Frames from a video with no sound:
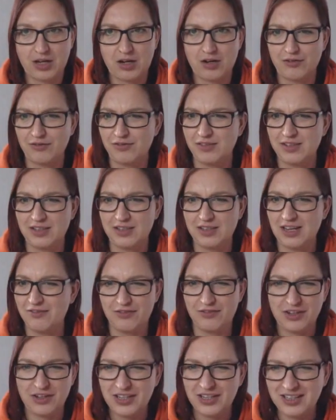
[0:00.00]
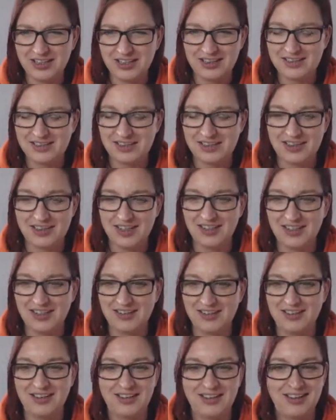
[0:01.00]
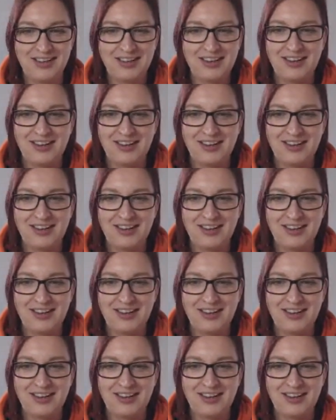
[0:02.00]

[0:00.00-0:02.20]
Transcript: after like thirty years, I think.